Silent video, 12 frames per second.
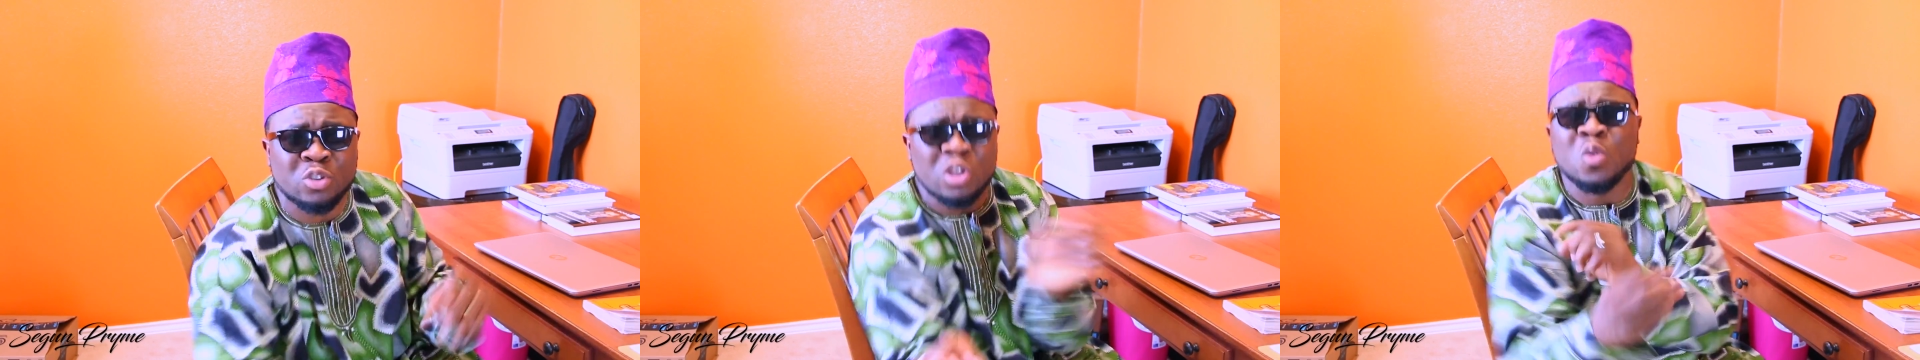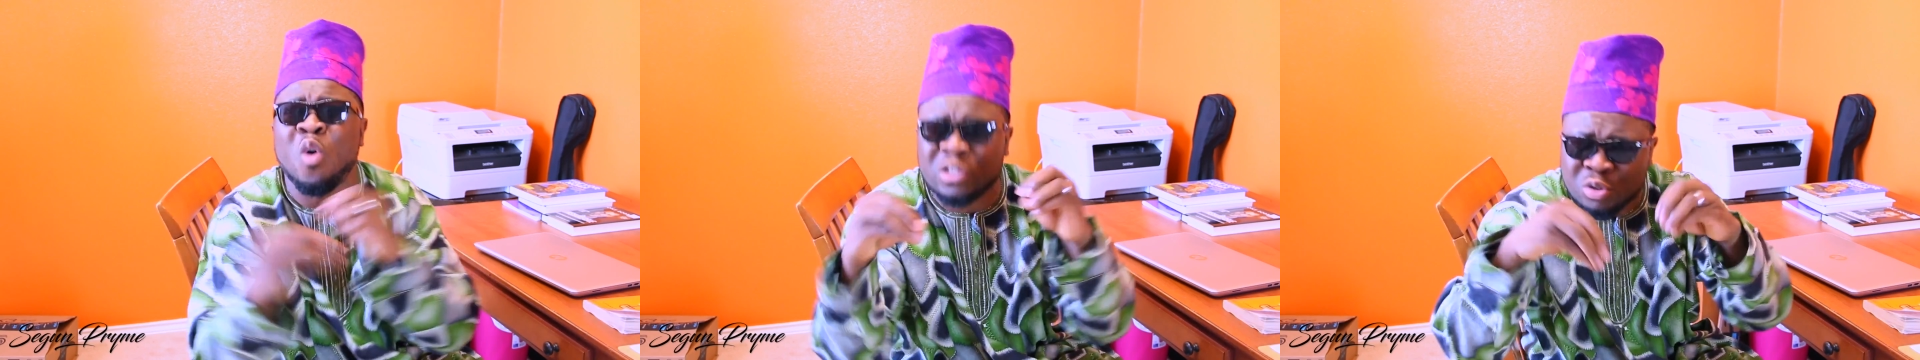So
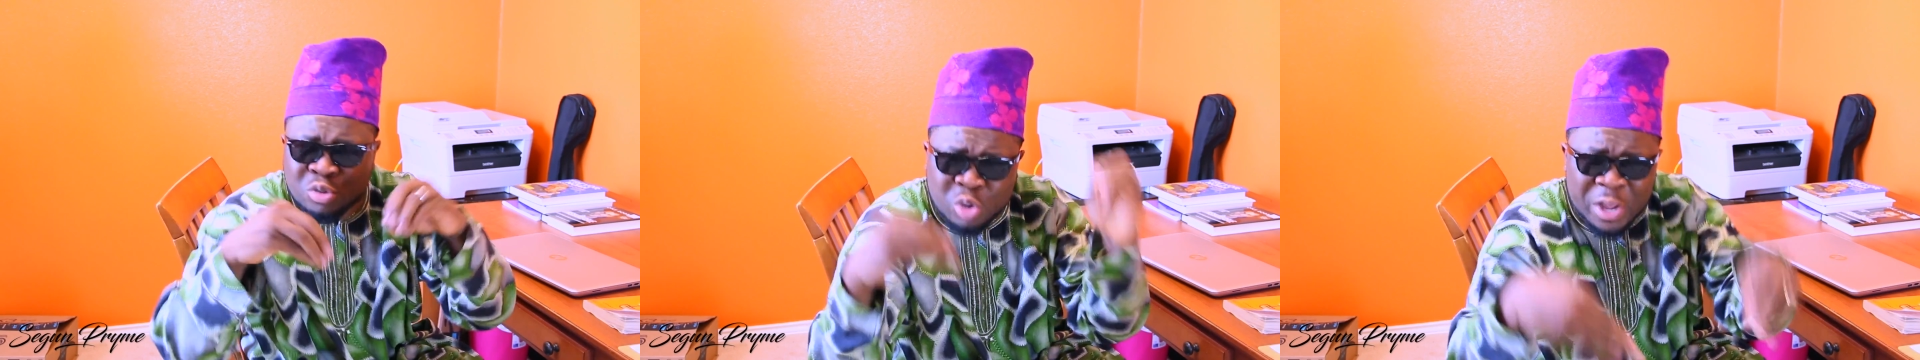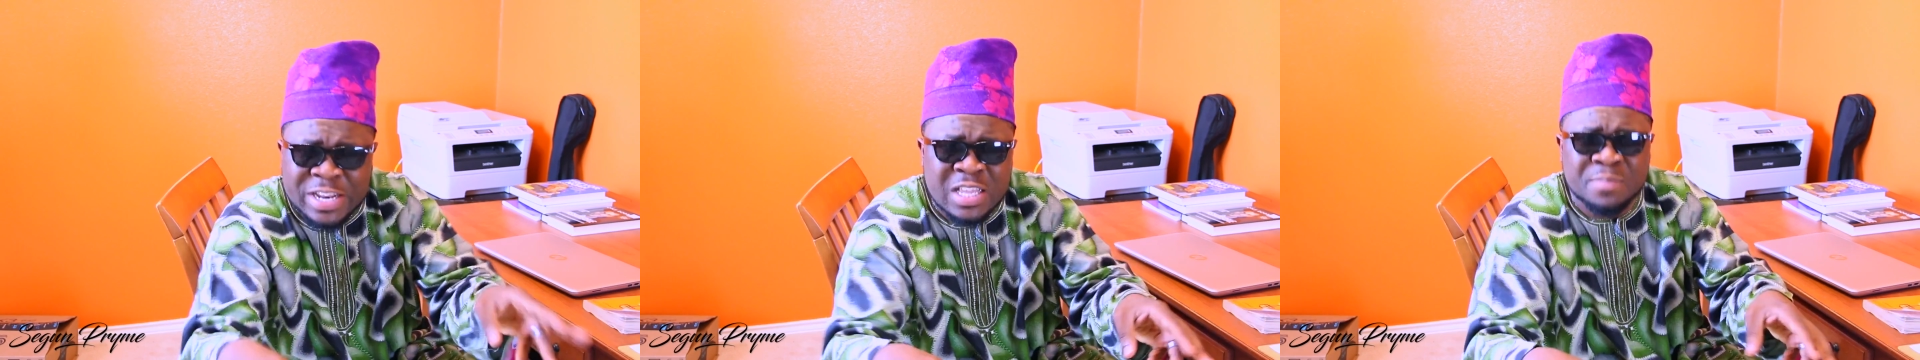you want to
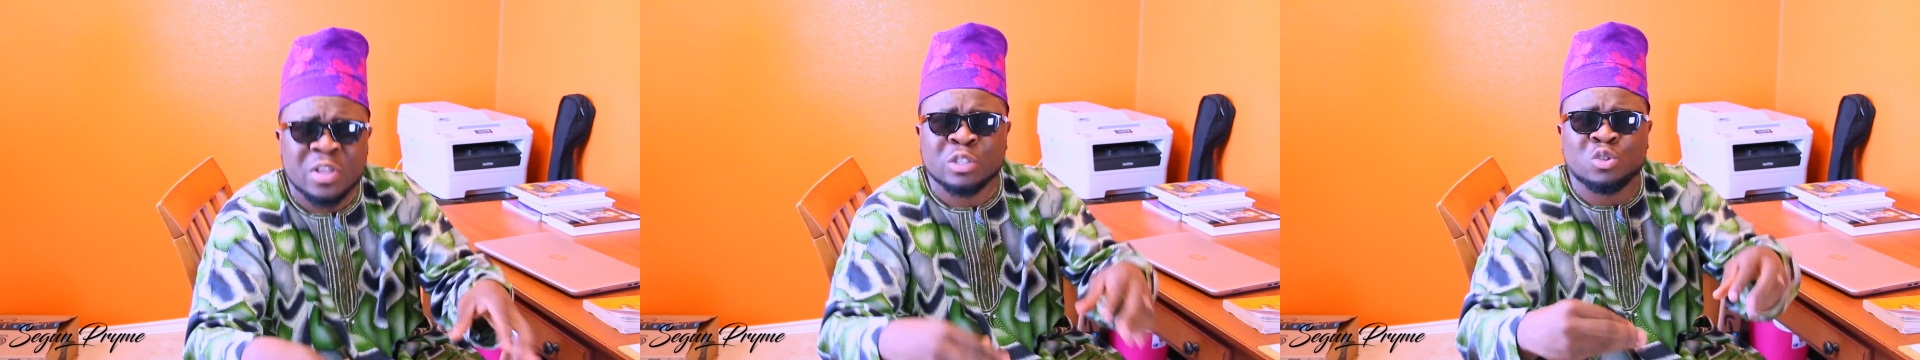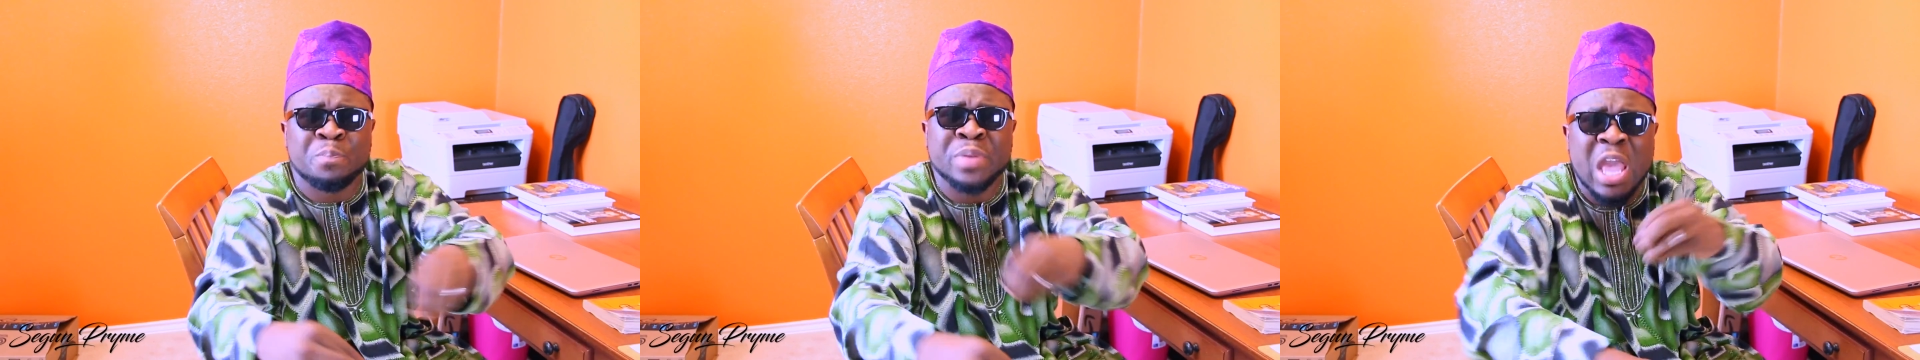join him
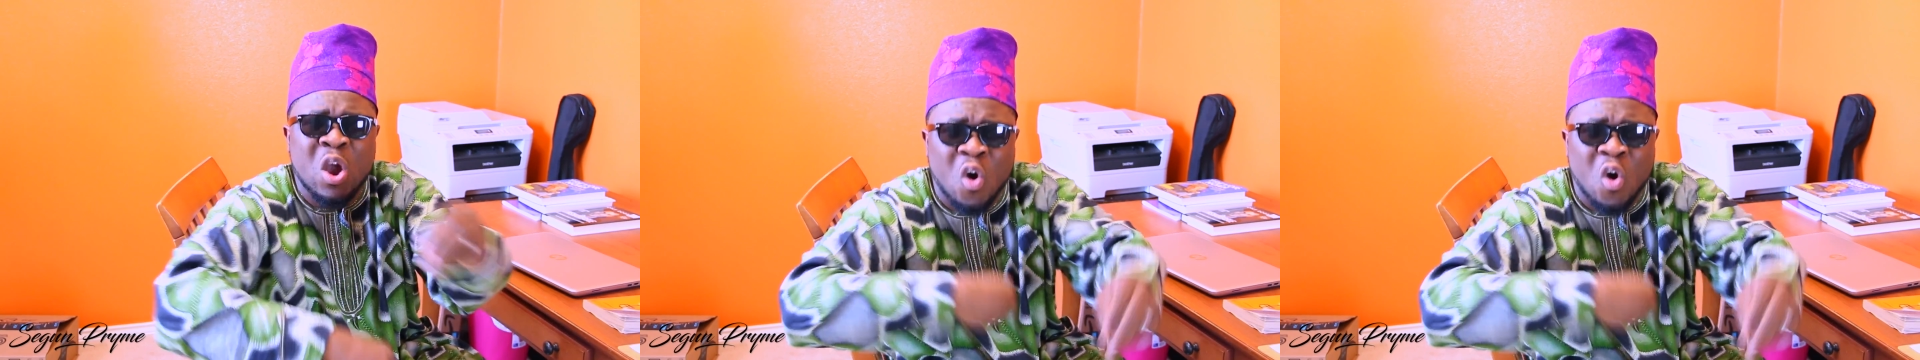to be a